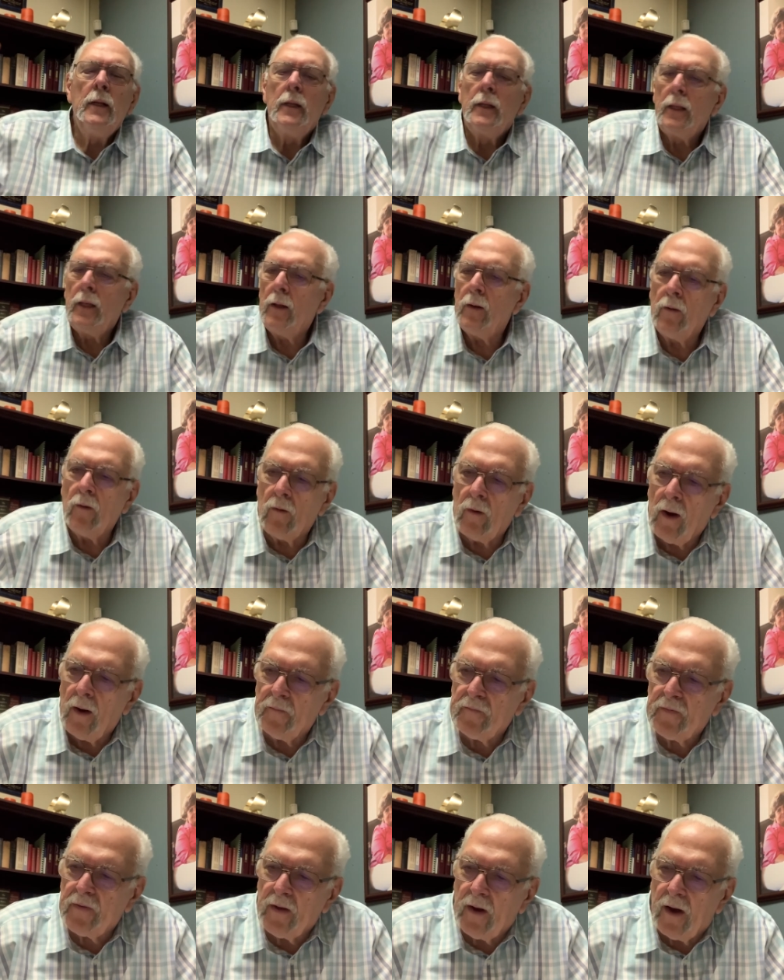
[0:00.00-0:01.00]
you know,
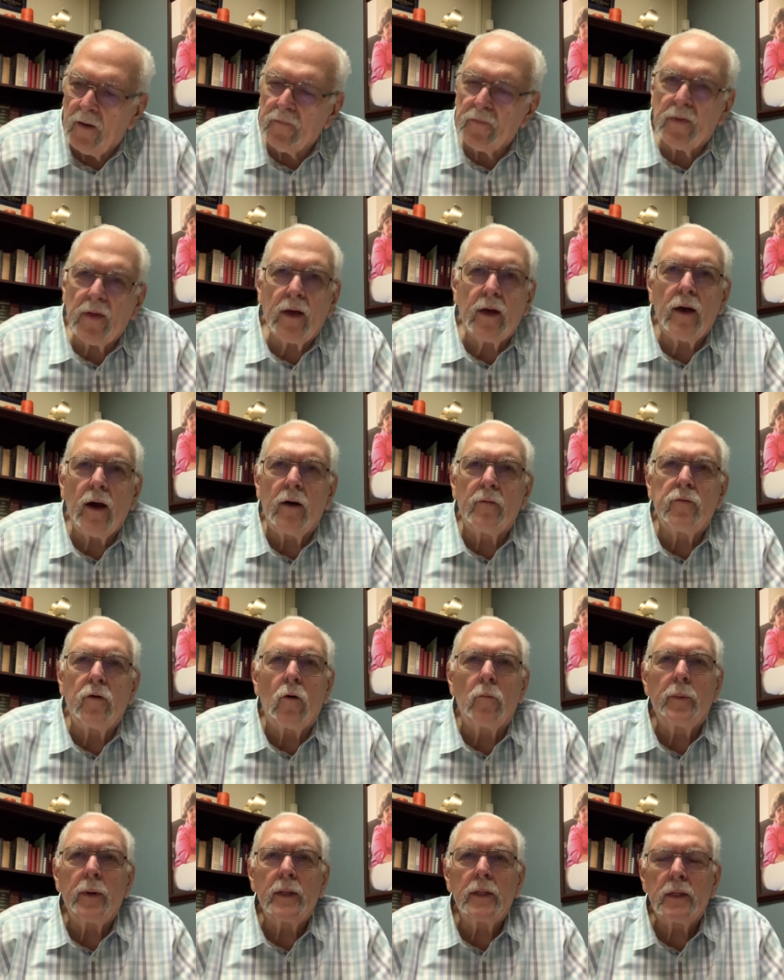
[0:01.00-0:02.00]
off, off the cuff,
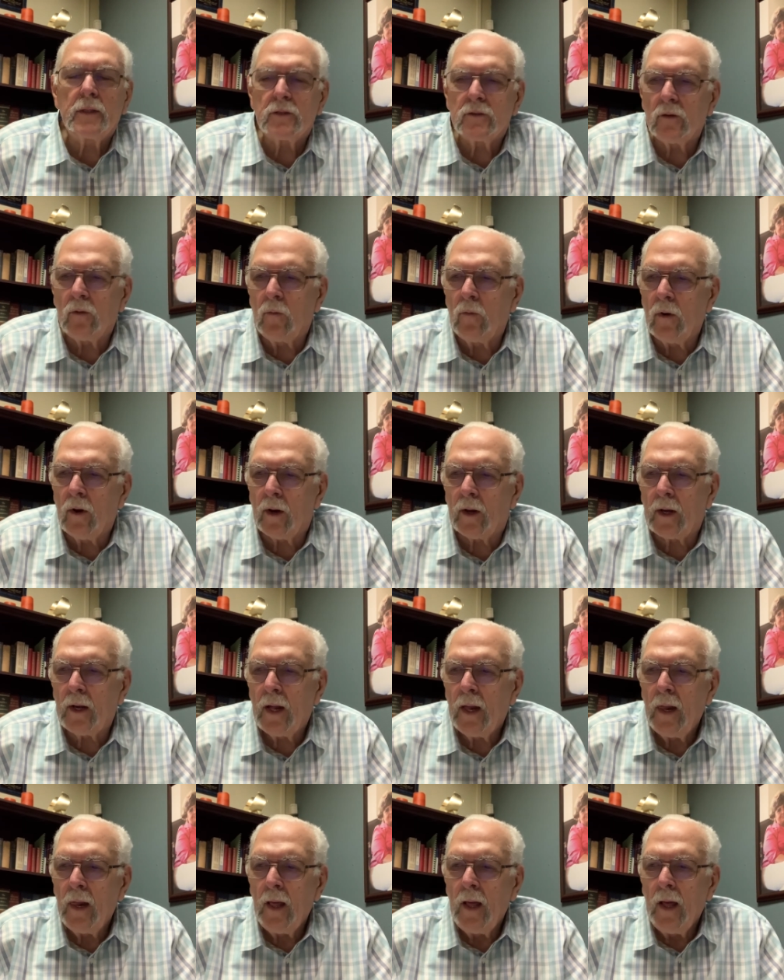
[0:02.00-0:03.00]
hoping this will work.
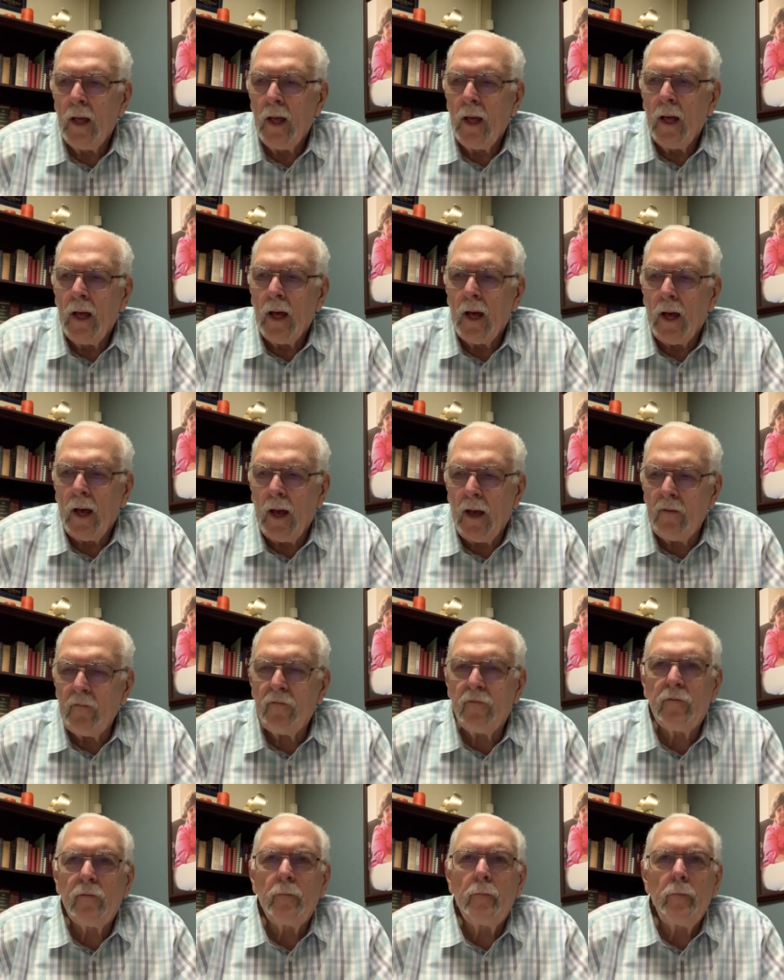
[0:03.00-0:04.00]

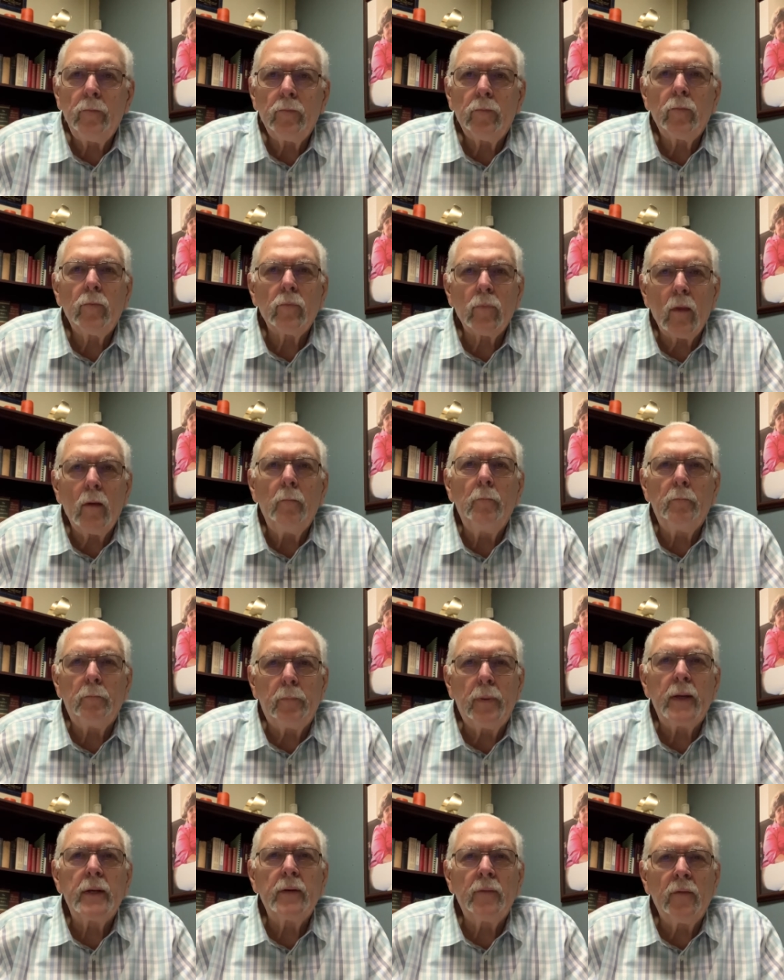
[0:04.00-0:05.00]
I've
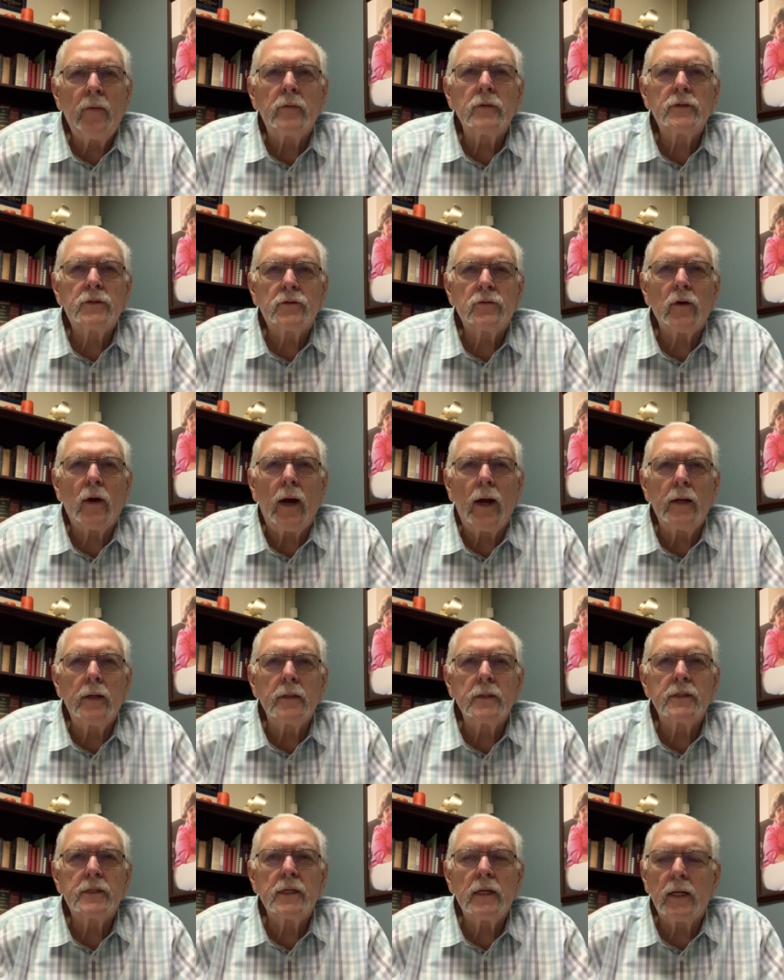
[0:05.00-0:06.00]
been in those
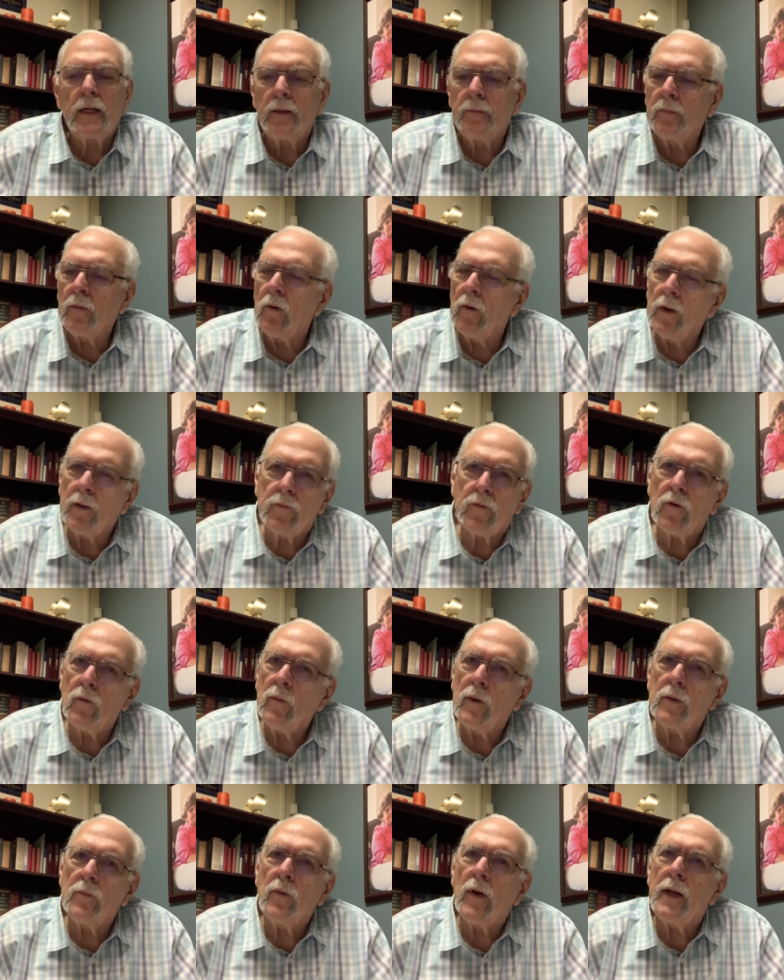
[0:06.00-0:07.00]
trials and I'm going through
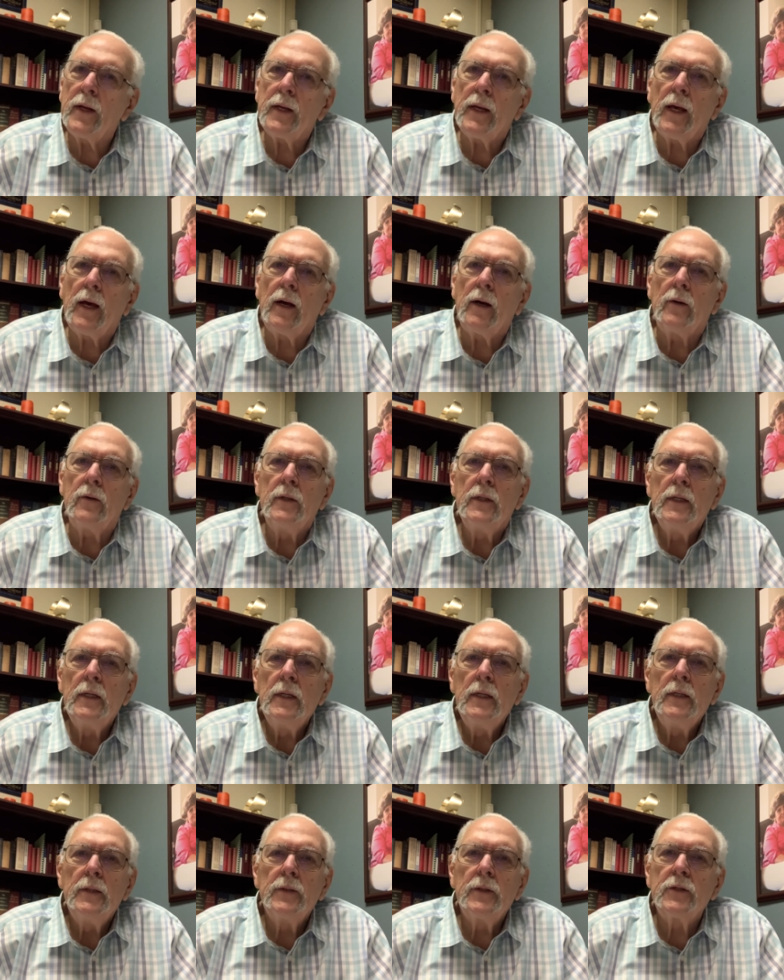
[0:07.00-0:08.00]
one right now
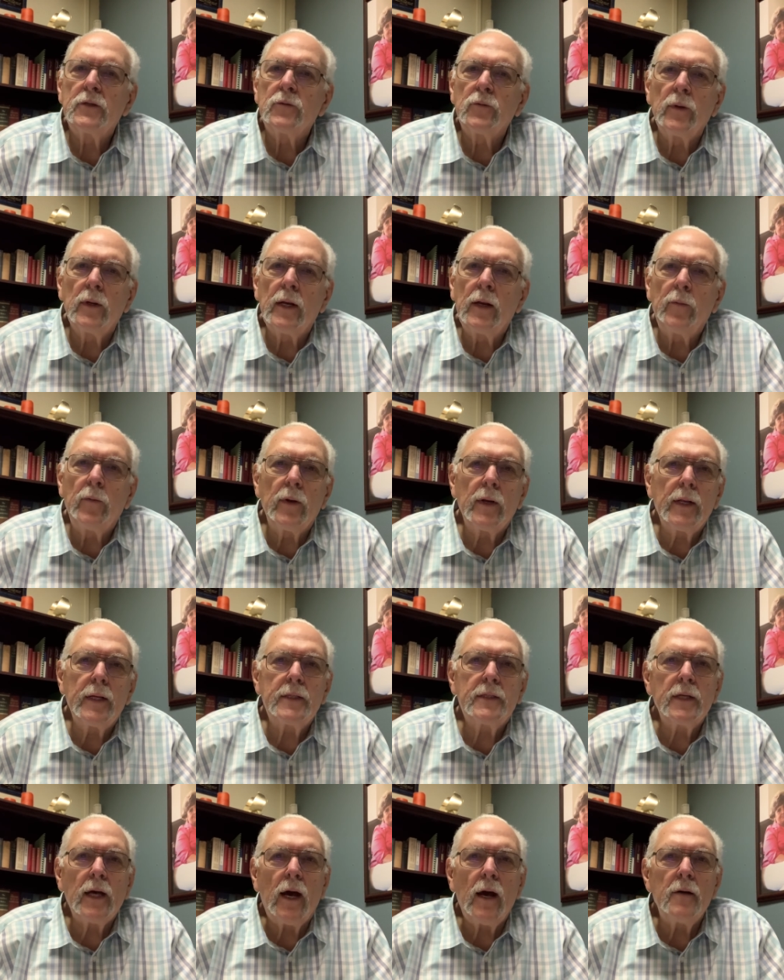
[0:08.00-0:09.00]
that's really, really
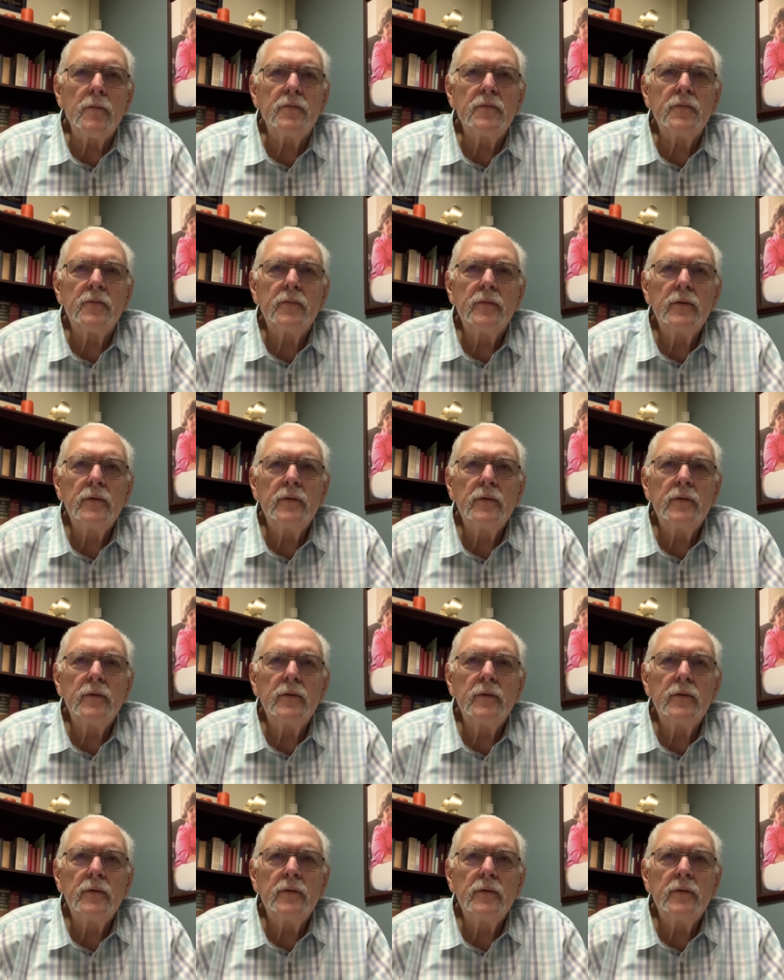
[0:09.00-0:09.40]
tough.